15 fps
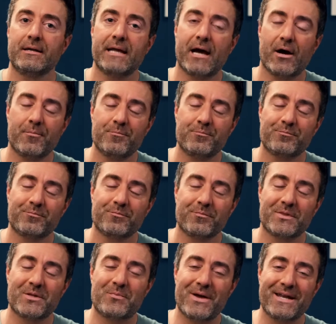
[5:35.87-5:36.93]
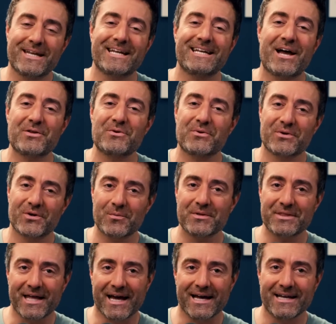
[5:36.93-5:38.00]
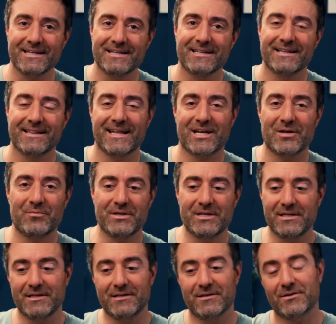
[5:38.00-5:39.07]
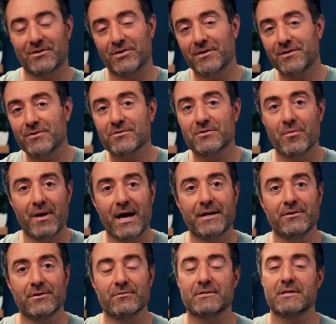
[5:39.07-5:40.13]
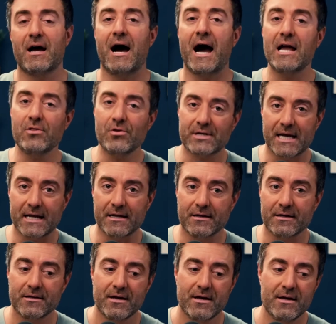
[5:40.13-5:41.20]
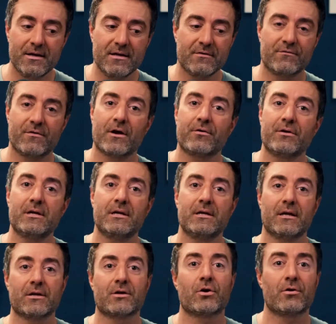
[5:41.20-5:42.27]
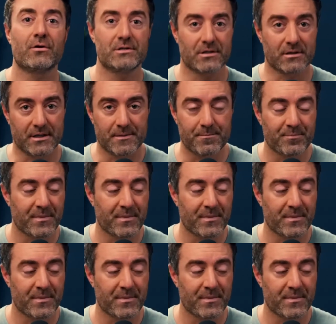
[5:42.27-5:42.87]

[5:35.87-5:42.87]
Now, depending on how you interpret that, that could be good news or bad news. I look at it very encouragingly,